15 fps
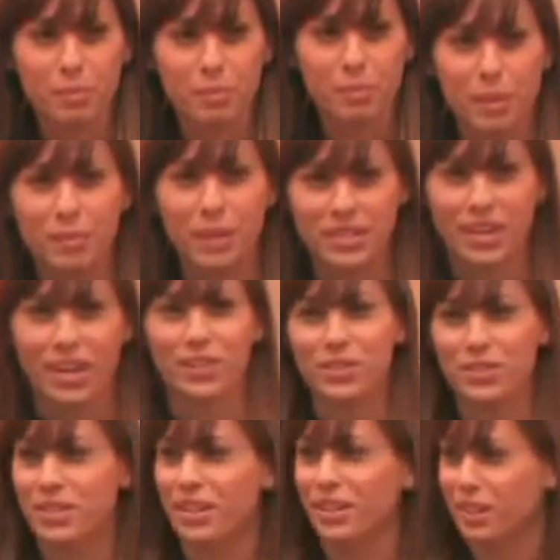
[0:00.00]
about my daughter,
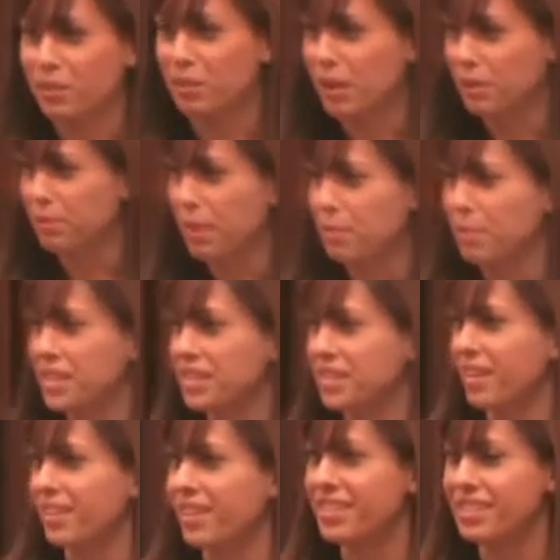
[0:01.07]
so now you get one about my son.
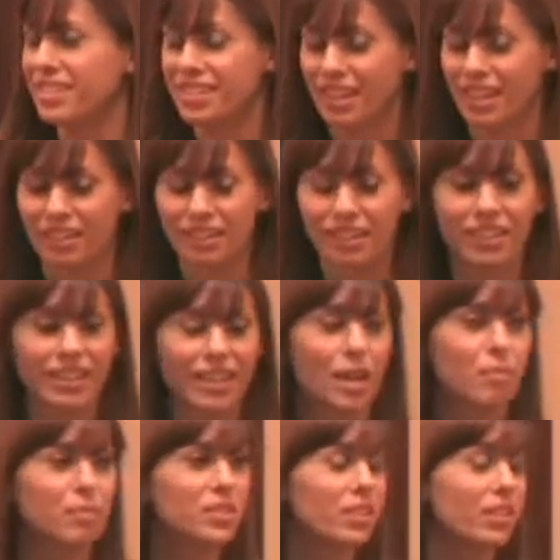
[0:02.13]
He's 10. He came
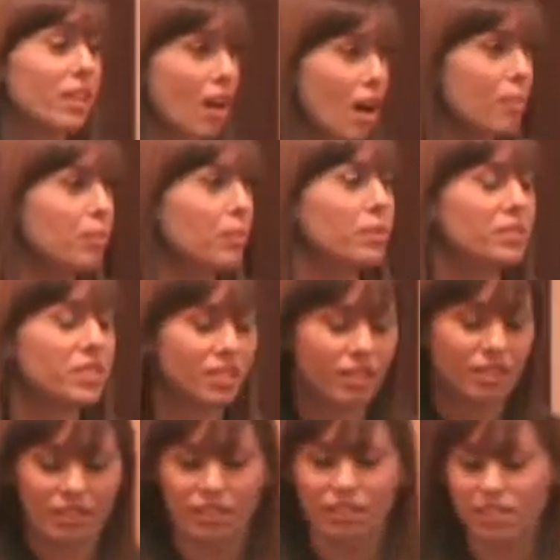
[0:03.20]
to the
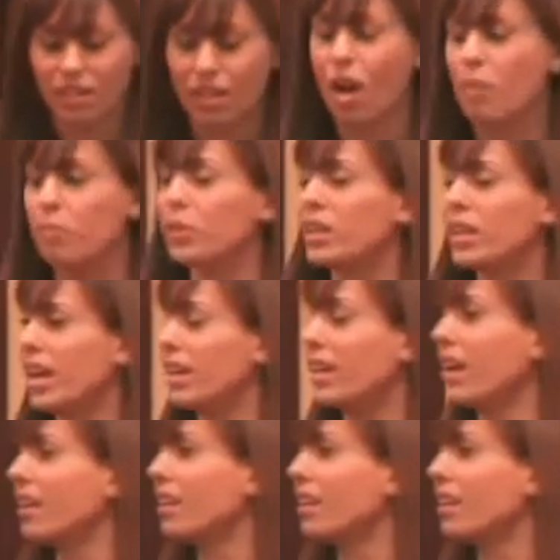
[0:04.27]
carpool lane, got in